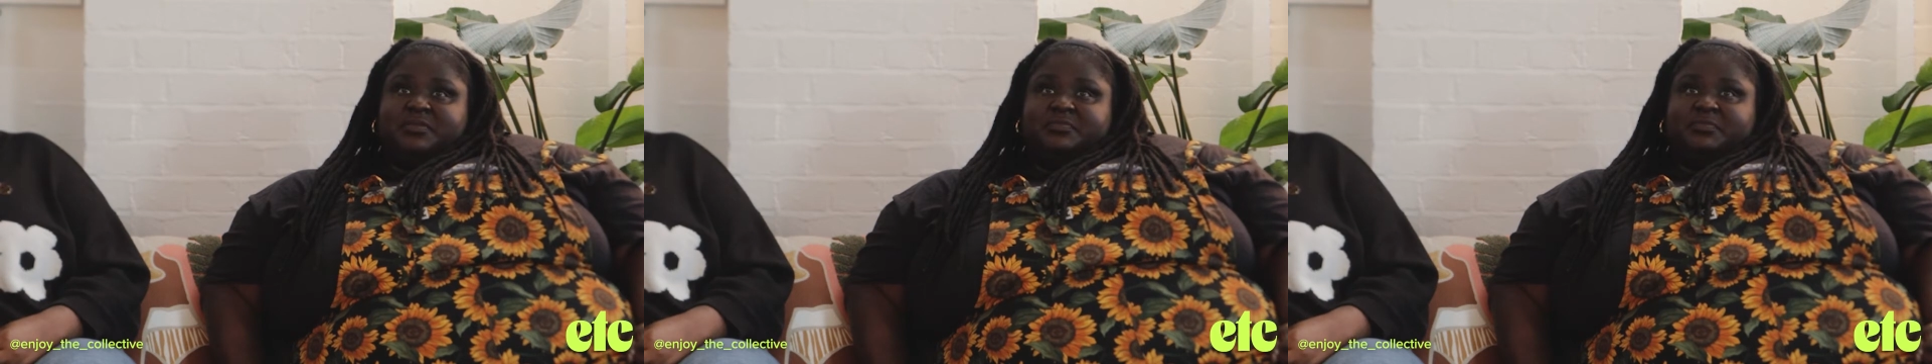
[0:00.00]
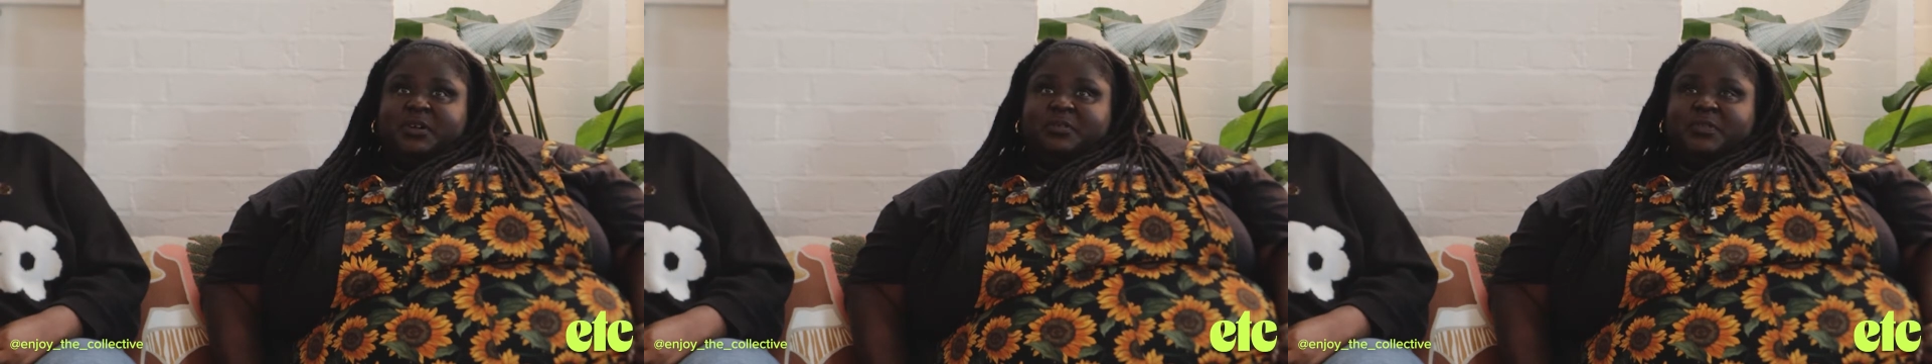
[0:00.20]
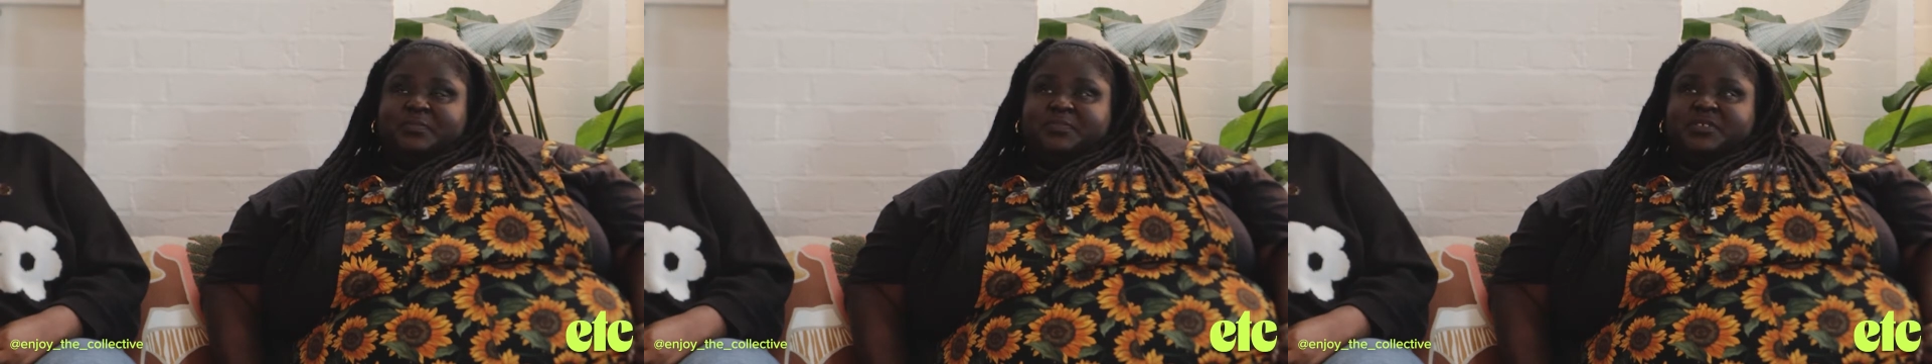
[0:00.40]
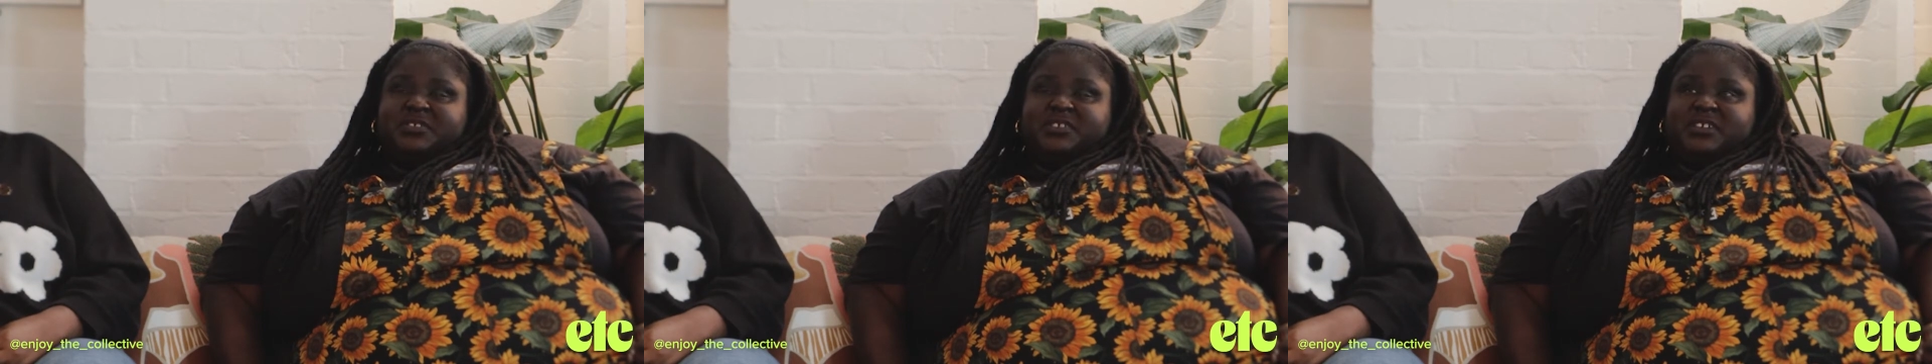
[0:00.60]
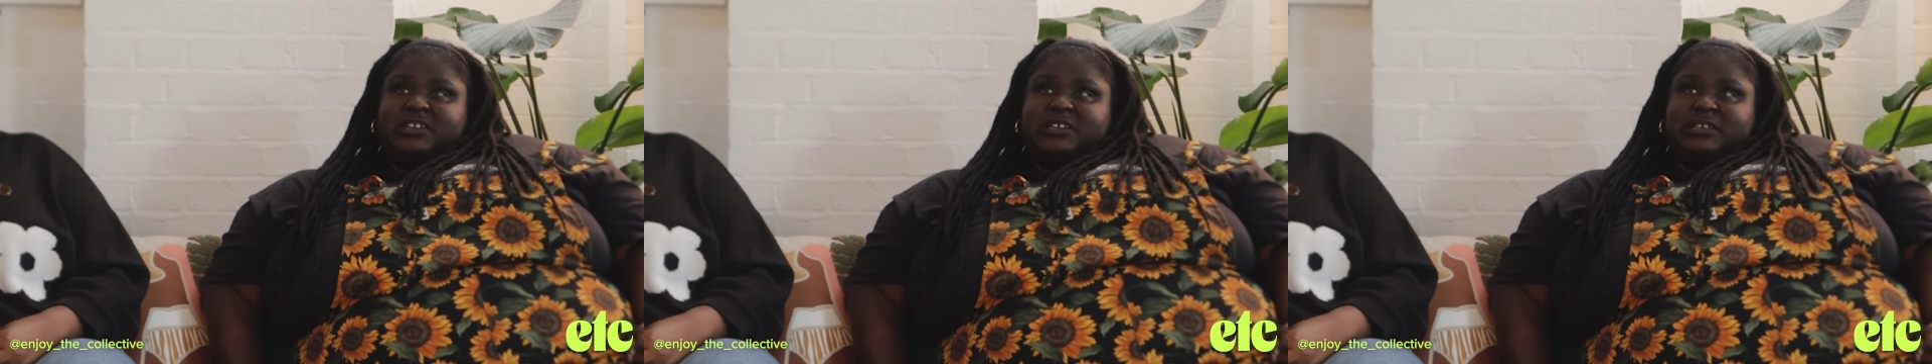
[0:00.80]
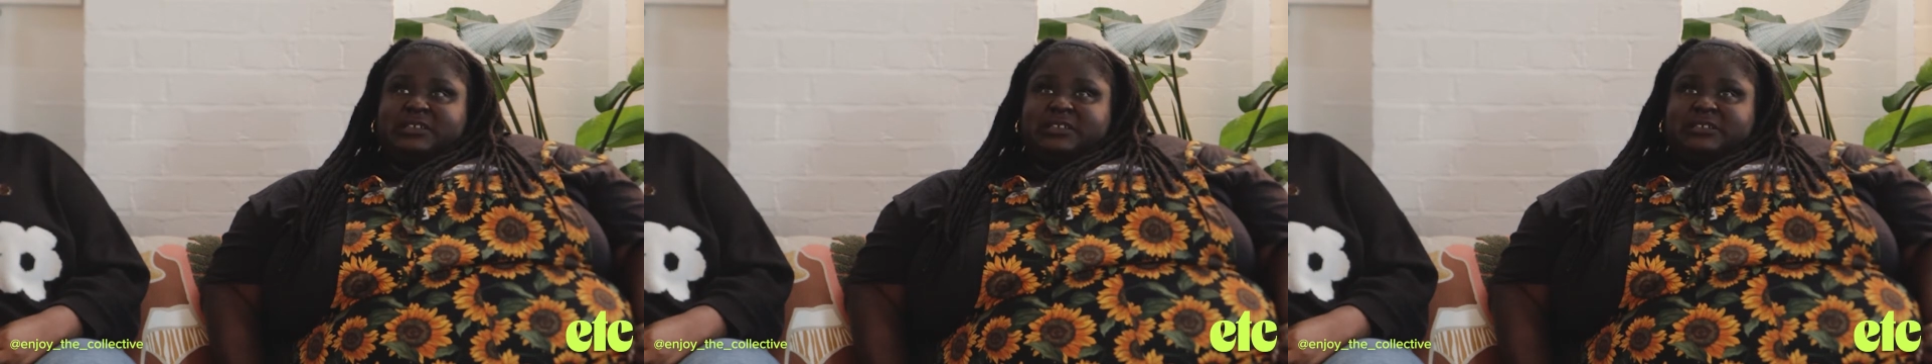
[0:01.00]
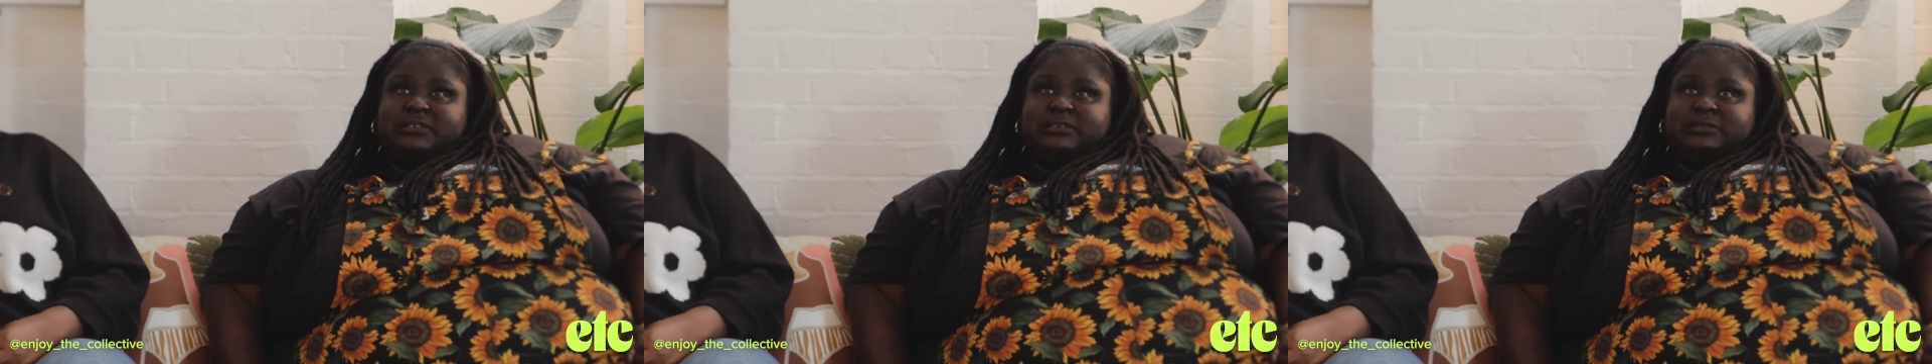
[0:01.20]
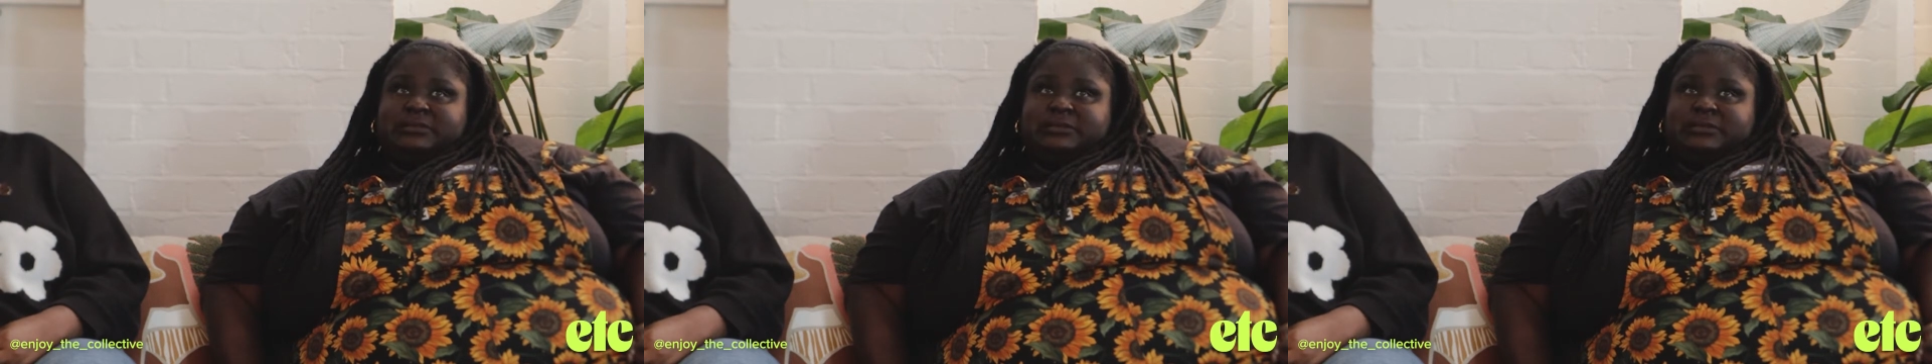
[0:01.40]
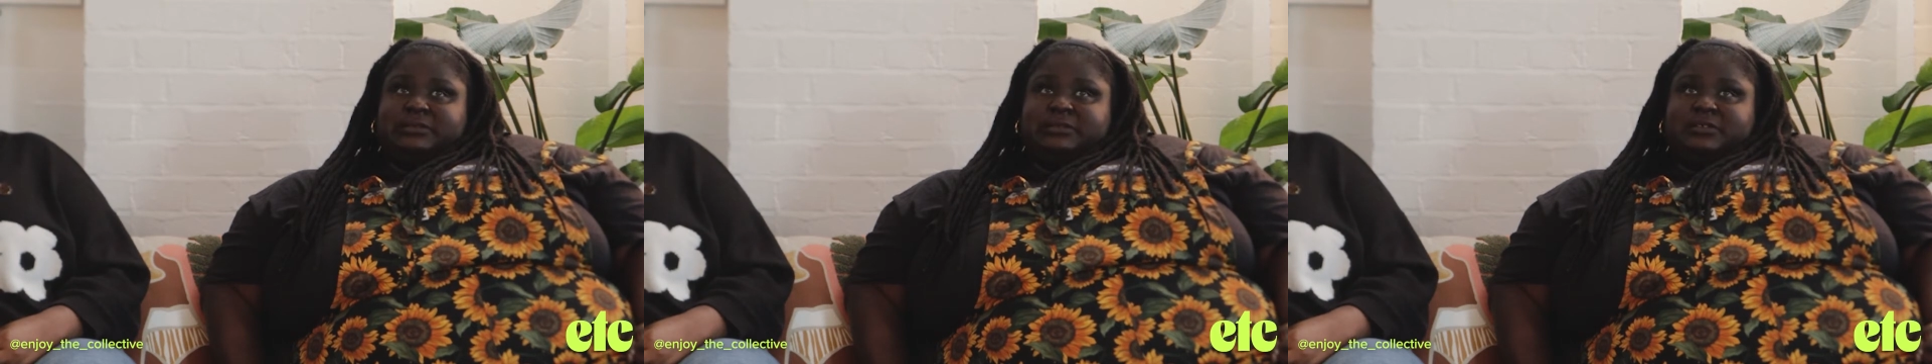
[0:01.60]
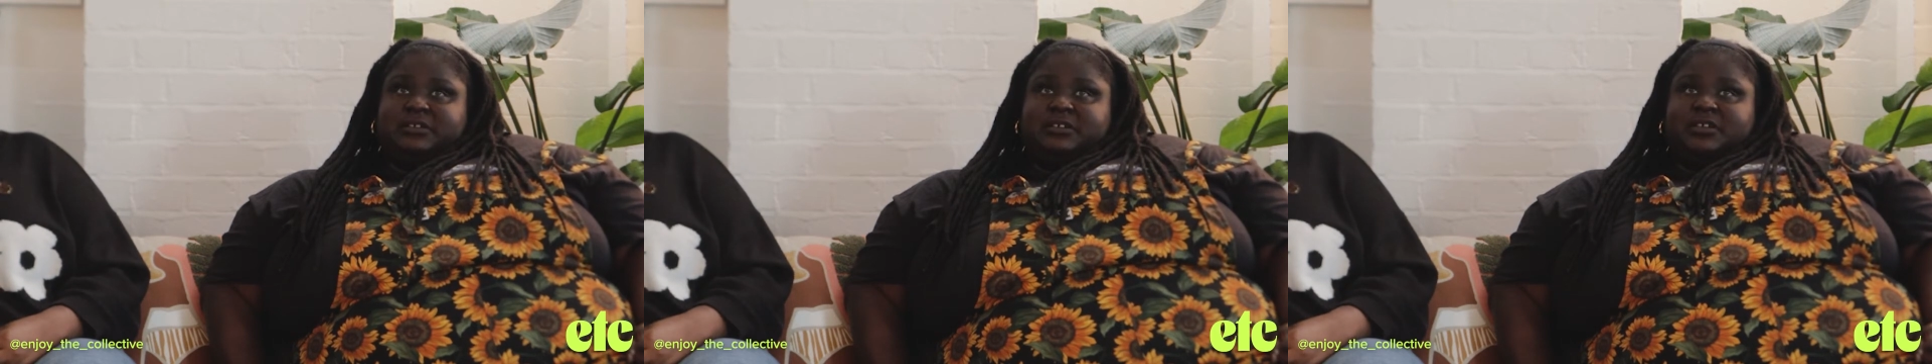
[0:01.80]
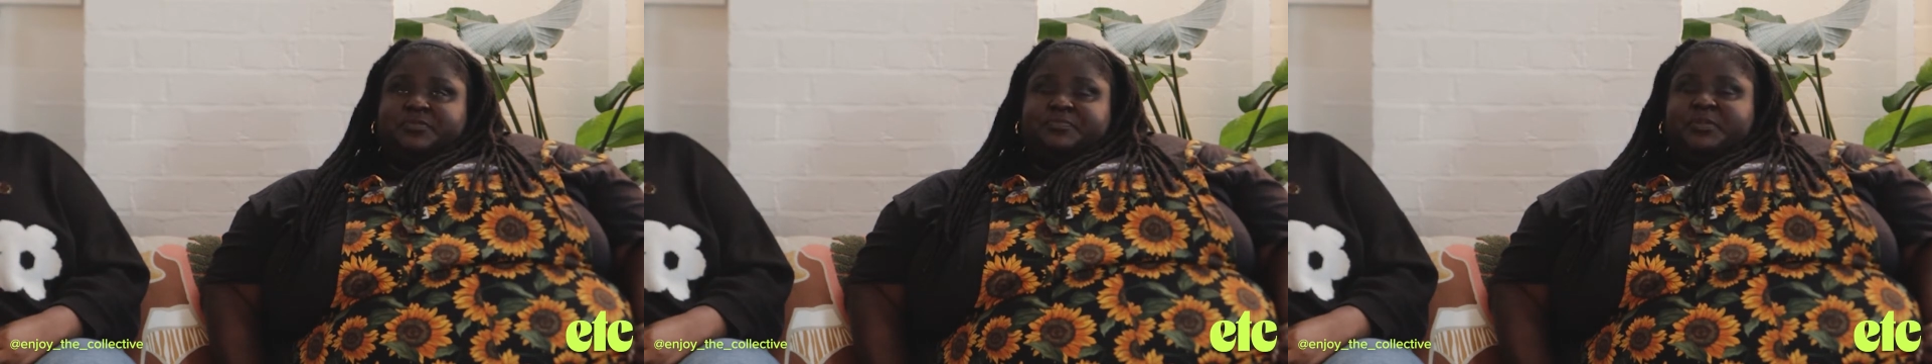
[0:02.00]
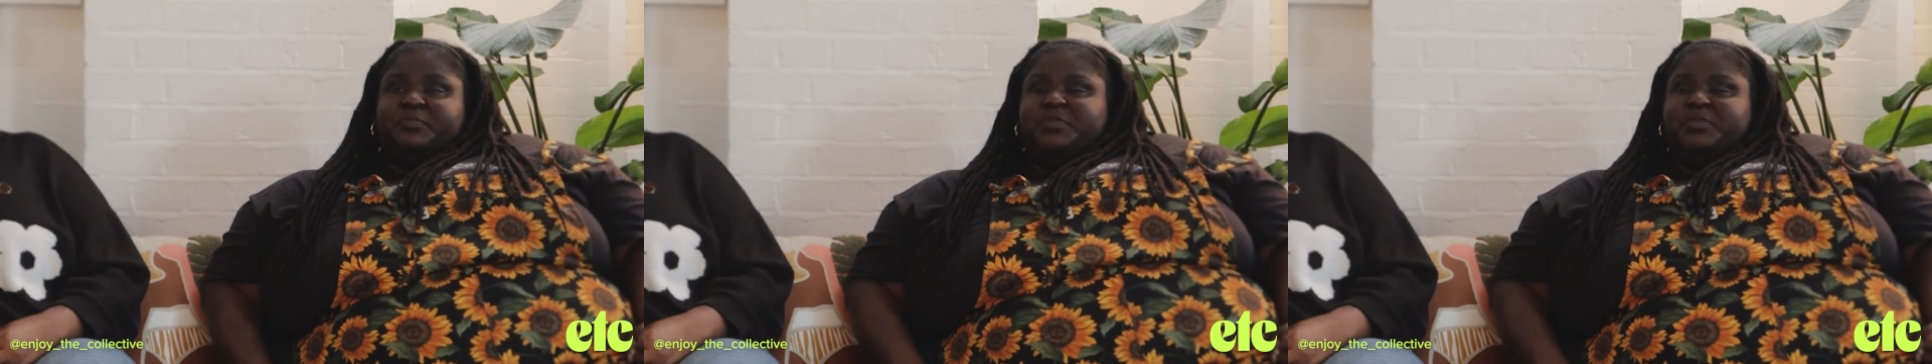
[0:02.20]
My website. But